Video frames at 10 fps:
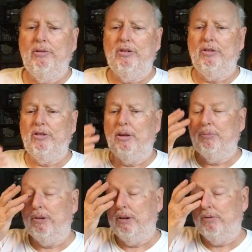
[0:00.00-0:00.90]
Just
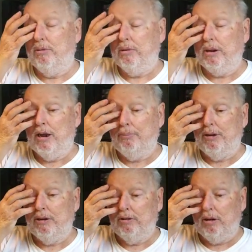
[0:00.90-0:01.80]
something to sort of
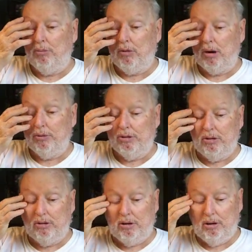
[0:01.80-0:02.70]
update you on what I was
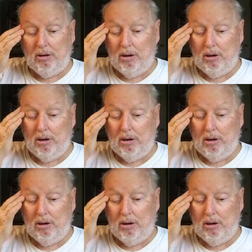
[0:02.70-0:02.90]
doing,